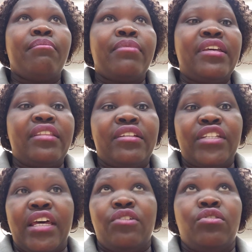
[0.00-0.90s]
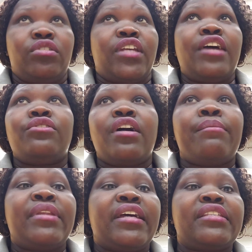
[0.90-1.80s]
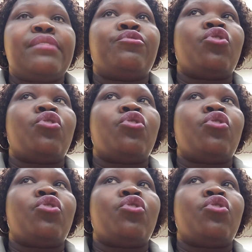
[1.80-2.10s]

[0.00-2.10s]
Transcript: either title company, because they put